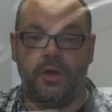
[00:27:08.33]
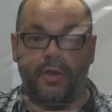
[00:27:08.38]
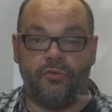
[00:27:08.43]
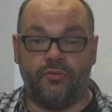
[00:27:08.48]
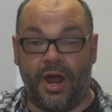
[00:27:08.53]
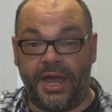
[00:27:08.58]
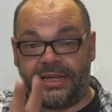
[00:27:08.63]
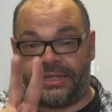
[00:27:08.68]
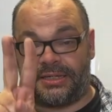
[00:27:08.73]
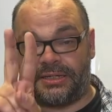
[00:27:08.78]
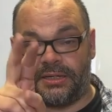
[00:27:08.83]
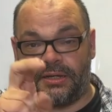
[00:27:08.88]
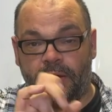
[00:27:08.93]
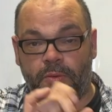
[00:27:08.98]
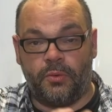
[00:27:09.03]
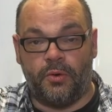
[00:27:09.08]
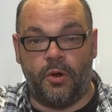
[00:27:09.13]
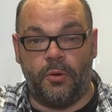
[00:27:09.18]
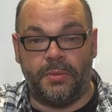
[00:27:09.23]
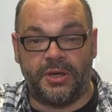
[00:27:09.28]
Right,
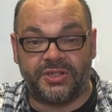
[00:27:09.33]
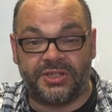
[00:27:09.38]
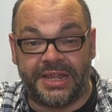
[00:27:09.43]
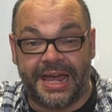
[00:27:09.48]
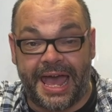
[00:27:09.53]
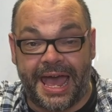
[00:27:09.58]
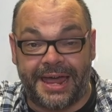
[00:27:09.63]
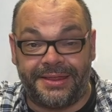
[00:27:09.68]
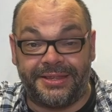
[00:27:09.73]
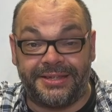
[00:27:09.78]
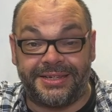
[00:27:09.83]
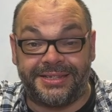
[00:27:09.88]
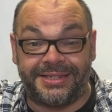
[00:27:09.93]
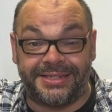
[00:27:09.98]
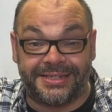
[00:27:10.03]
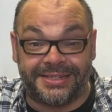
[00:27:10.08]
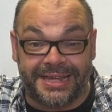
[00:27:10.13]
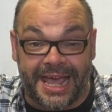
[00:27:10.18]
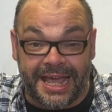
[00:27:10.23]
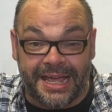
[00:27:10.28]
we're almost there. The
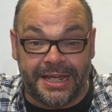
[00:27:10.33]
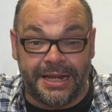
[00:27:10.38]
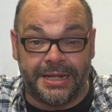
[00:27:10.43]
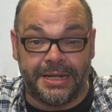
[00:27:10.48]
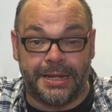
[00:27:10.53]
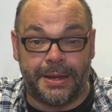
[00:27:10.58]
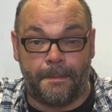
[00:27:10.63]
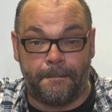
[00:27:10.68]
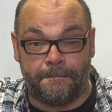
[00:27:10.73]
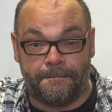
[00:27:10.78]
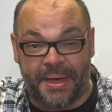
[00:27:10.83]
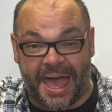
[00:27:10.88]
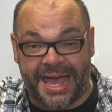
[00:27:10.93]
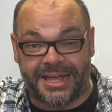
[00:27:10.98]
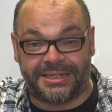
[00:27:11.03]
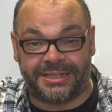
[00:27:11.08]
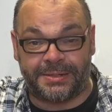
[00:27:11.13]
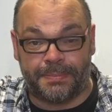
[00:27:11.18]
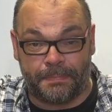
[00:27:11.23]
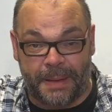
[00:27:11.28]
second
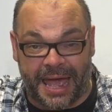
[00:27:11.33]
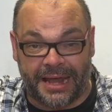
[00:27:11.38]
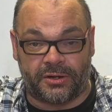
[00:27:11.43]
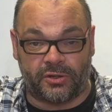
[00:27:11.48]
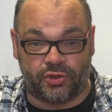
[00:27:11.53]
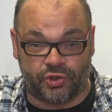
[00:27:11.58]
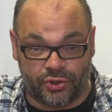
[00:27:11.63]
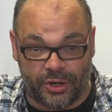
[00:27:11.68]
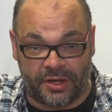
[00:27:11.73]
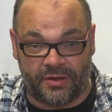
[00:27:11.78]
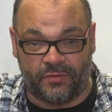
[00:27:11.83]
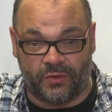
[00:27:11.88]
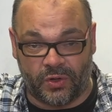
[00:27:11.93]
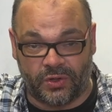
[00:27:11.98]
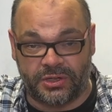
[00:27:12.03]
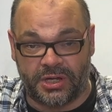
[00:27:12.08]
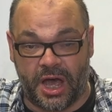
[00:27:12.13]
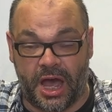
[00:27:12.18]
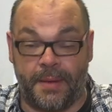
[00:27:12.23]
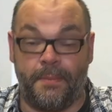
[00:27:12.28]
best paddle trick of all
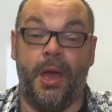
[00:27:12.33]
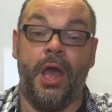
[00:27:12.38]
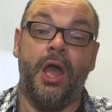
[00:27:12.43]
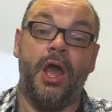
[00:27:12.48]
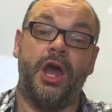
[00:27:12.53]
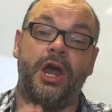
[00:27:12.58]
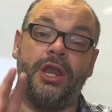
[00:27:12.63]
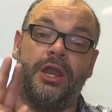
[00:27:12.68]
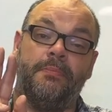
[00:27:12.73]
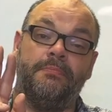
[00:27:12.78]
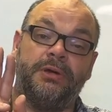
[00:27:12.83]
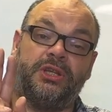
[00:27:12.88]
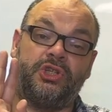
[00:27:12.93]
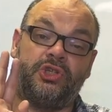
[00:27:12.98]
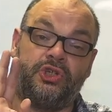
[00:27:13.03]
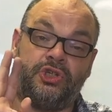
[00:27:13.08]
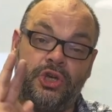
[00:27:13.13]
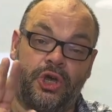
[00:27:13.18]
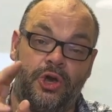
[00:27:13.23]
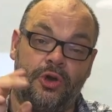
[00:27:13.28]
time. Number
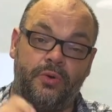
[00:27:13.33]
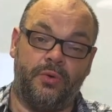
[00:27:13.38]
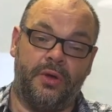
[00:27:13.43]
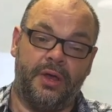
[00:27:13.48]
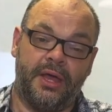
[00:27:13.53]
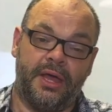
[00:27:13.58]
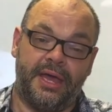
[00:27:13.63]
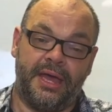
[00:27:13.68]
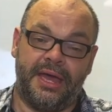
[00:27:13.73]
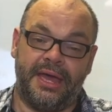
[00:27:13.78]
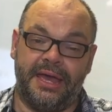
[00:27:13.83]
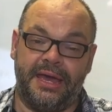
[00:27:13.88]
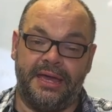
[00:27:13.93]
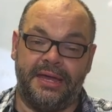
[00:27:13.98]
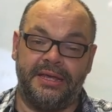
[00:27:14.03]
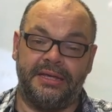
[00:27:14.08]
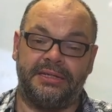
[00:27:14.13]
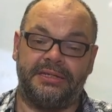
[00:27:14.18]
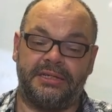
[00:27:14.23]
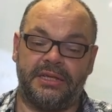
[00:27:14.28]
two
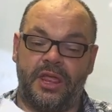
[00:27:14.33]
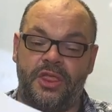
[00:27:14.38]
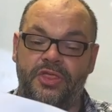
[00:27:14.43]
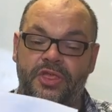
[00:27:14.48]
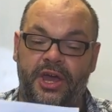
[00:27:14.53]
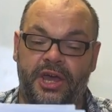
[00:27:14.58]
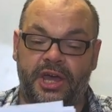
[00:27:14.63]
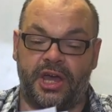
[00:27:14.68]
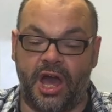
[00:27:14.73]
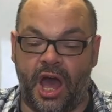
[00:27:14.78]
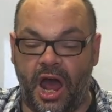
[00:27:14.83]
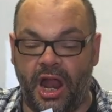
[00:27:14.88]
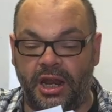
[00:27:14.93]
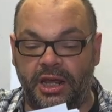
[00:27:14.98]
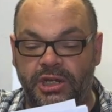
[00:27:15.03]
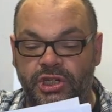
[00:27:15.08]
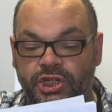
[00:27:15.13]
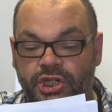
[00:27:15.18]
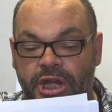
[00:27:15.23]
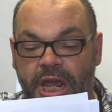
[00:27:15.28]
is the color
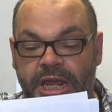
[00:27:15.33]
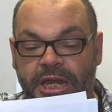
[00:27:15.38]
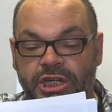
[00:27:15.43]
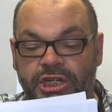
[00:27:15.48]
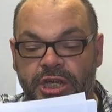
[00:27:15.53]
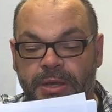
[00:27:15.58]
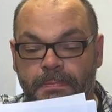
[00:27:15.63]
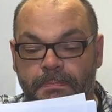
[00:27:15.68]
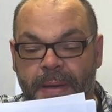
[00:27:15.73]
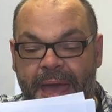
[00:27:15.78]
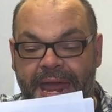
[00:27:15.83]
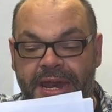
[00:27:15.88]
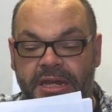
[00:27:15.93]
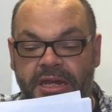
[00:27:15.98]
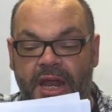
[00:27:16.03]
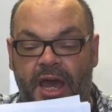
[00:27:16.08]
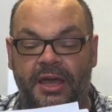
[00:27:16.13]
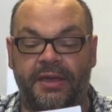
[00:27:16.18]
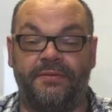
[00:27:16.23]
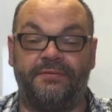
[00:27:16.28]
changing pen
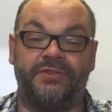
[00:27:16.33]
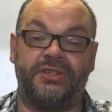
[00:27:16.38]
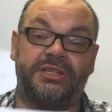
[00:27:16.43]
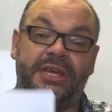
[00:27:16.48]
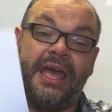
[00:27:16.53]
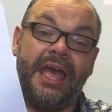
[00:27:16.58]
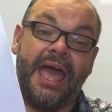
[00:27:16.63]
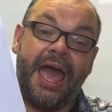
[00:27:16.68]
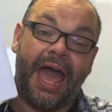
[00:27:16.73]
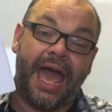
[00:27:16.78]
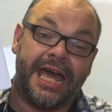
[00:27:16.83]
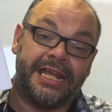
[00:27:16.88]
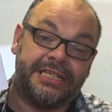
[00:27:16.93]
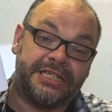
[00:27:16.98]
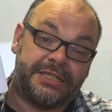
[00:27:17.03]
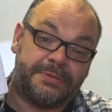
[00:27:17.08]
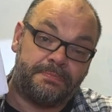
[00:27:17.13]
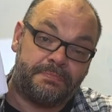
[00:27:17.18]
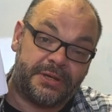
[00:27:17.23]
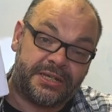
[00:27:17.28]
knives and
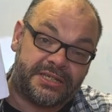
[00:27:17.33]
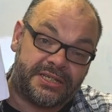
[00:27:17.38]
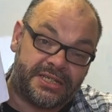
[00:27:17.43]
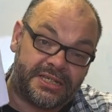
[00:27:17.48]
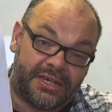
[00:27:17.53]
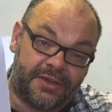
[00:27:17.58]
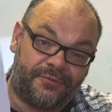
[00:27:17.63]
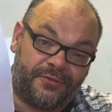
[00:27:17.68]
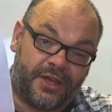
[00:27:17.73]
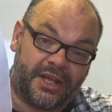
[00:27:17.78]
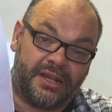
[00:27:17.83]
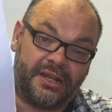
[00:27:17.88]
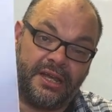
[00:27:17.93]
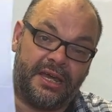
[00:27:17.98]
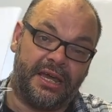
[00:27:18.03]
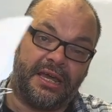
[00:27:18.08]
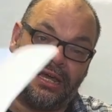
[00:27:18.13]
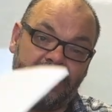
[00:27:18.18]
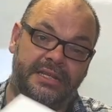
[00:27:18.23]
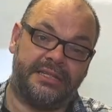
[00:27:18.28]

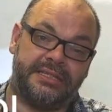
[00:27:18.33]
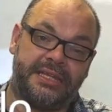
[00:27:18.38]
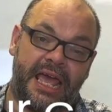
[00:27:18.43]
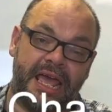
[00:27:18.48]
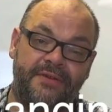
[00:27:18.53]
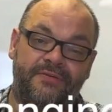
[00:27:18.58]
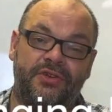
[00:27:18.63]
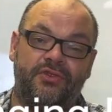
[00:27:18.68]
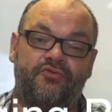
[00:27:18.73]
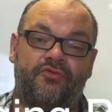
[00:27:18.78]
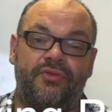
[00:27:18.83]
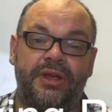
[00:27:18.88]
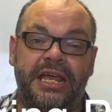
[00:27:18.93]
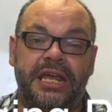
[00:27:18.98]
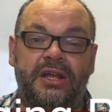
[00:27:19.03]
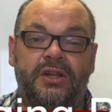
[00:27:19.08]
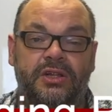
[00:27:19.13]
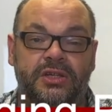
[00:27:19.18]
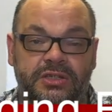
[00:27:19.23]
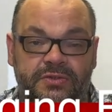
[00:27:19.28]
specifically David
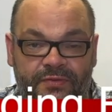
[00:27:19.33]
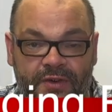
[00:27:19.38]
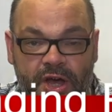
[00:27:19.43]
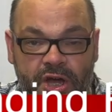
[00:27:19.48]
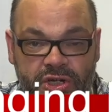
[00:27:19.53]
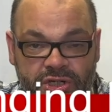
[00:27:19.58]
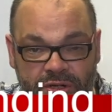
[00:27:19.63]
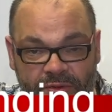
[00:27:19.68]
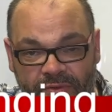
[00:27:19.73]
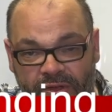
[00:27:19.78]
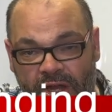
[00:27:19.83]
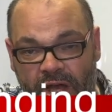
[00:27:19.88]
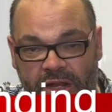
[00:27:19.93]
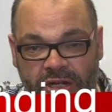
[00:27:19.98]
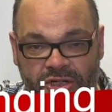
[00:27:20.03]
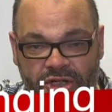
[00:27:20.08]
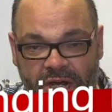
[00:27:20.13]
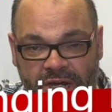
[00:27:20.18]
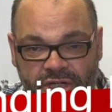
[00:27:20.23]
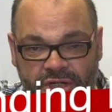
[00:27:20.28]
Regal's version of the color
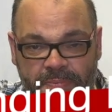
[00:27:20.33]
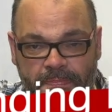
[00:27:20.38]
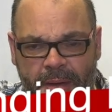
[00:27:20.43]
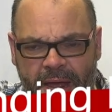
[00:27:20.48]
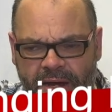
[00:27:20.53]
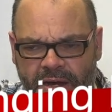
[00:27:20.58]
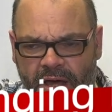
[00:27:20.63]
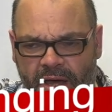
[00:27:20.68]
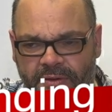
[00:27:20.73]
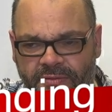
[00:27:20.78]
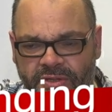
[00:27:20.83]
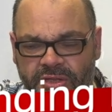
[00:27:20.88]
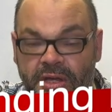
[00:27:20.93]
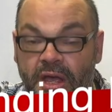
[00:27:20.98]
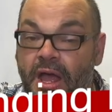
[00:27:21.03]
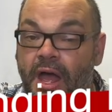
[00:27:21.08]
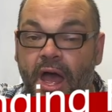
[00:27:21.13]
changing pen knives.